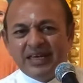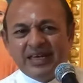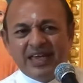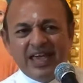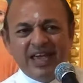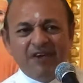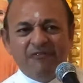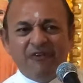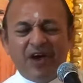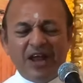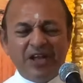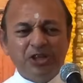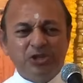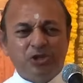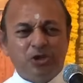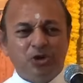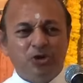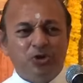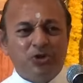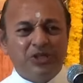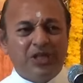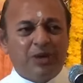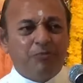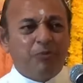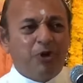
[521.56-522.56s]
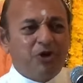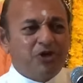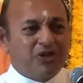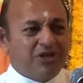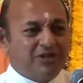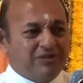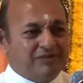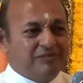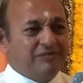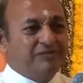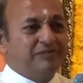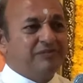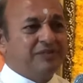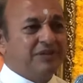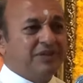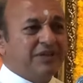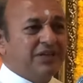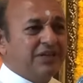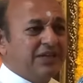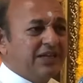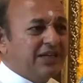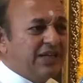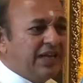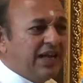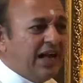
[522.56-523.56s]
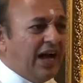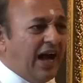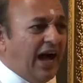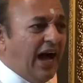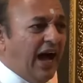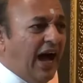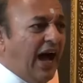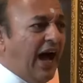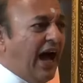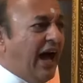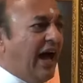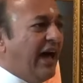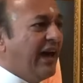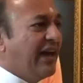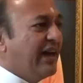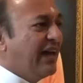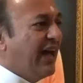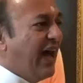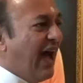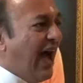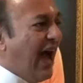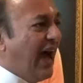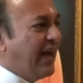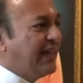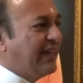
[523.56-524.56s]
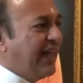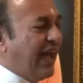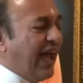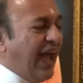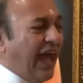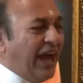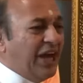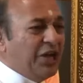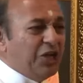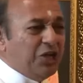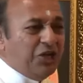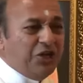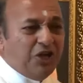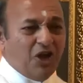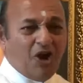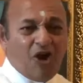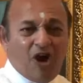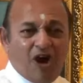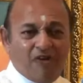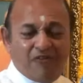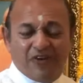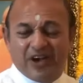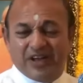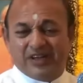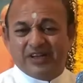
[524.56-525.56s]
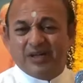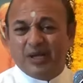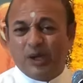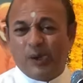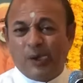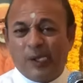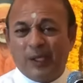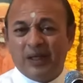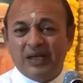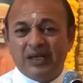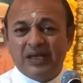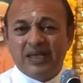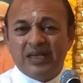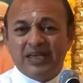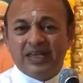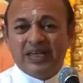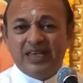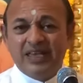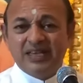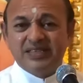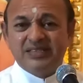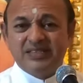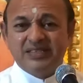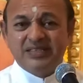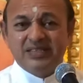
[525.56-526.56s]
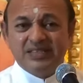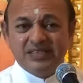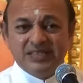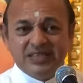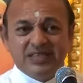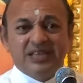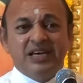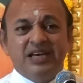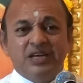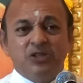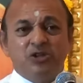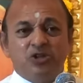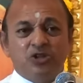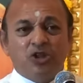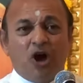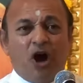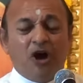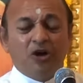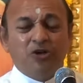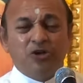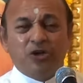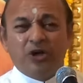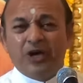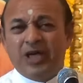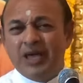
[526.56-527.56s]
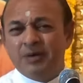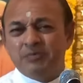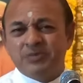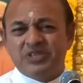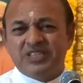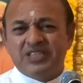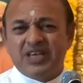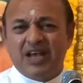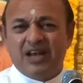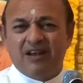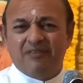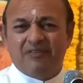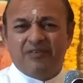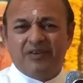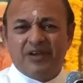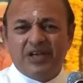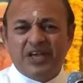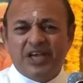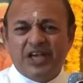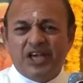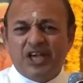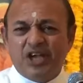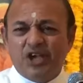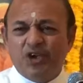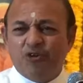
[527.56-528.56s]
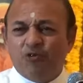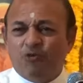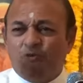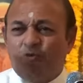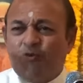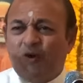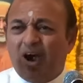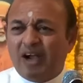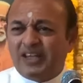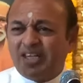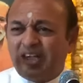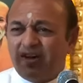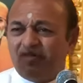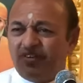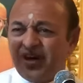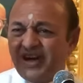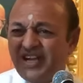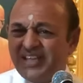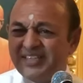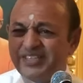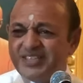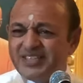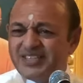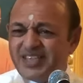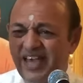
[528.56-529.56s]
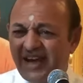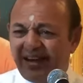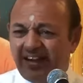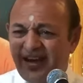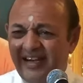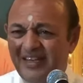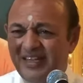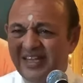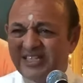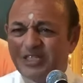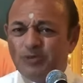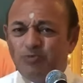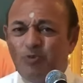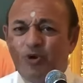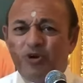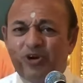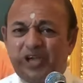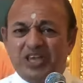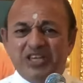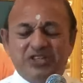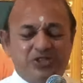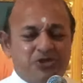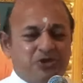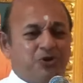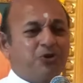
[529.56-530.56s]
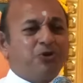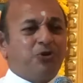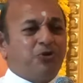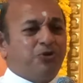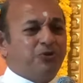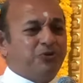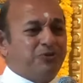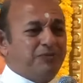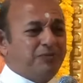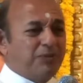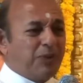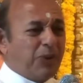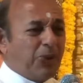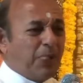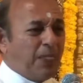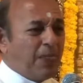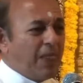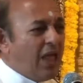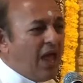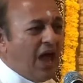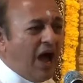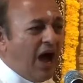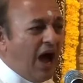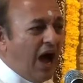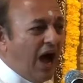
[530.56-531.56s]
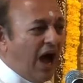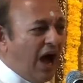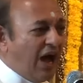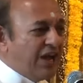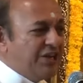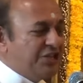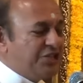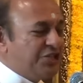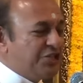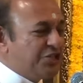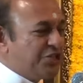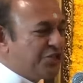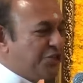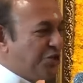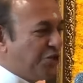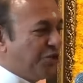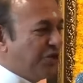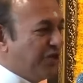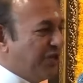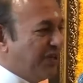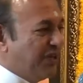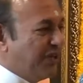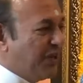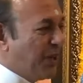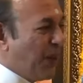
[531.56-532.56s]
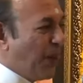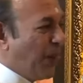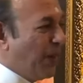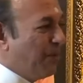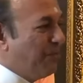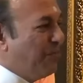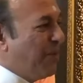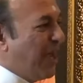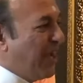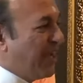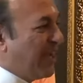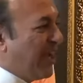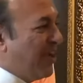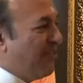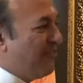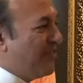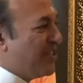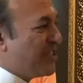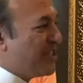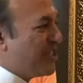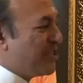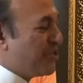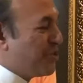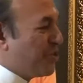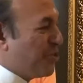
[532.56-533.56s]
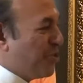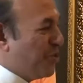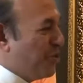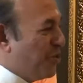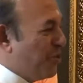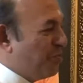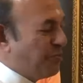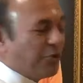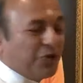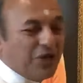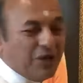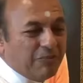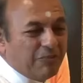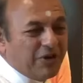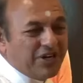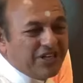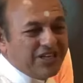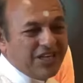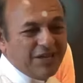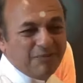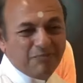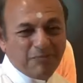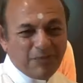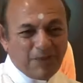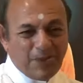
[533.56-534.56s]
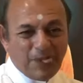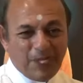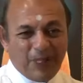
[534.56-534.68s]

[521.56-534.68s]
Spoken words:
He went through the book, and at the end of it, he thought to himself, "If whatever is said in this book is true, I should make a visit to Puttaparthi."